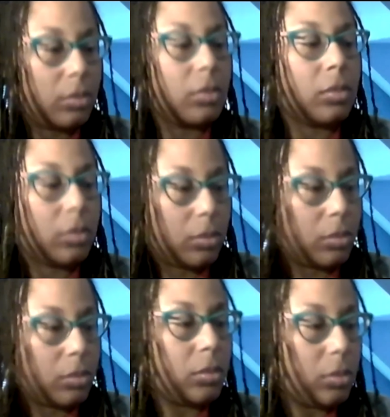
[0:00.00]

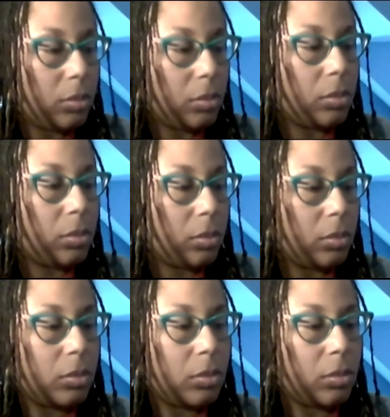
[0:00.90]

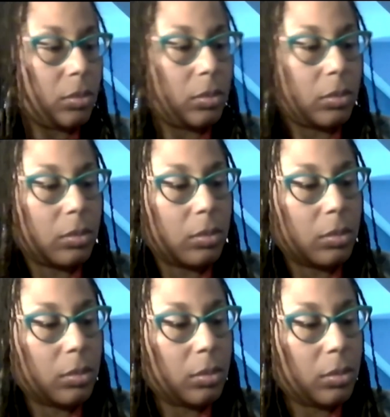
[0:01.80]

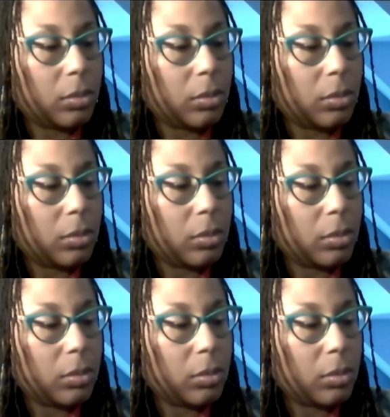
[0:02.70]

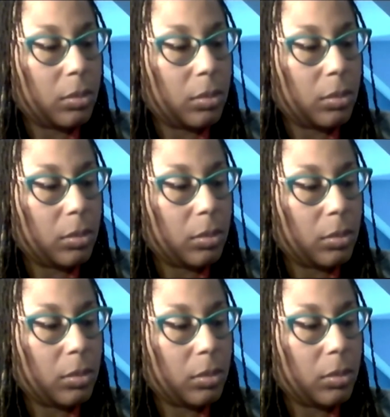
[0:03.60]

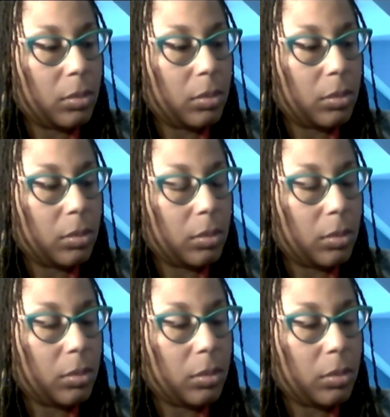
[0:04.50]

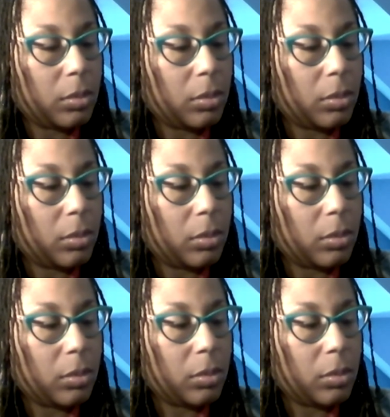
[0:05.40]

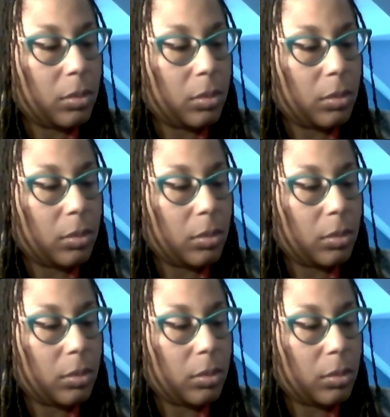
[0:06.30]

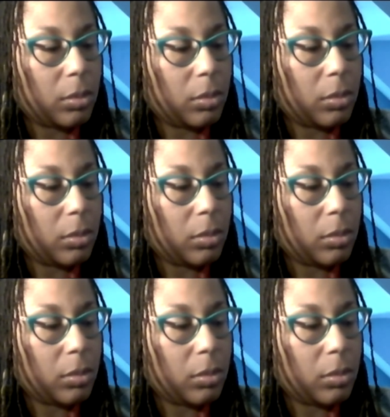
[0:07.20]
(silent)